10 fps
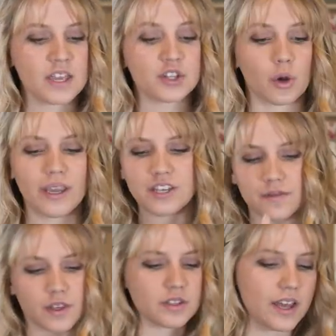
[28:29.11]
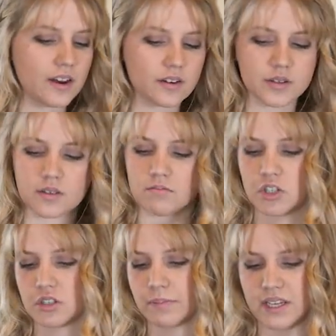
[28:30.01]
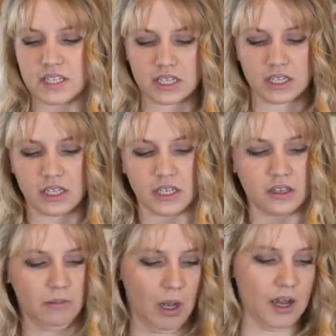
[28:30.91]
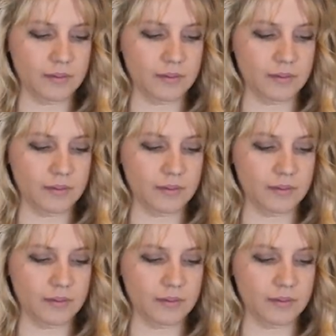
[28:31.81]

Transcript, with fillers: So each of those layers, just basically